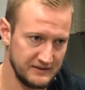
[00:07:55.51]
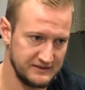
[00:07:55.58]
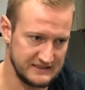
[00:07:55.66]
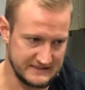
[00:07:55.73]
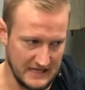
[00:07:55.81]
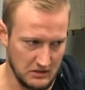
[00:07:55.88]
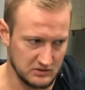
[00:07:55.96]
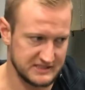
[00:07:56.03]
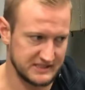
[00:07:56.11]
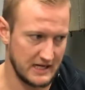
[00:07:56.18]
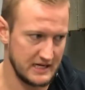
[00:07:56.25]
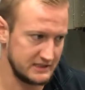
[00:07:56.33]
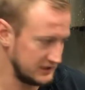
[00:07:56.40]
The
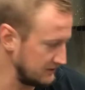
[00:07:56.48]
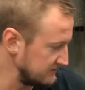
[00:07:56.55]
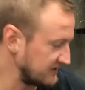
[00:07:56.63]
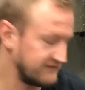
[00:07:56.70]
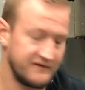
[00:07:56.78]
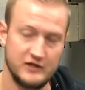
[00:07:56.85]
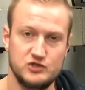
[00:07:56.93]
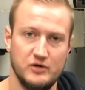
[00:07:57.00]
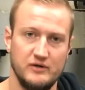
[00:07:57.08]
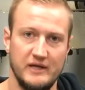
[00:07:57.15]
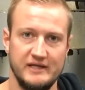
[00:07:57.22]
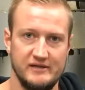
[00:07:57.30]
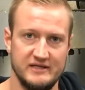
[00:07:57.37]
downside to using
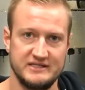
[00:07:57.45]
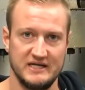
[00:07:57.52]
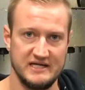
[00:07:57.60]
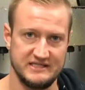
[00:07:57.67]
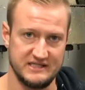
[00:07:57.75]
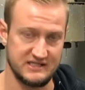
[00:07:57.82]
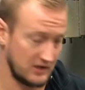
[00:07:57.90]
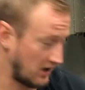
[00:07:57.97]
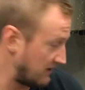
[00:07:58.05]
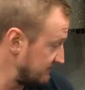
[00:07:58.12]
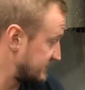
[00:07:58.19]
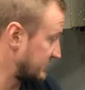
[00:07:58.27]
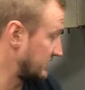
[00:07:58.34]
fixturing like this is it's
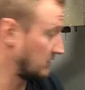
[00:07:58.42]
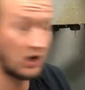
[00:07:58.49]
obviously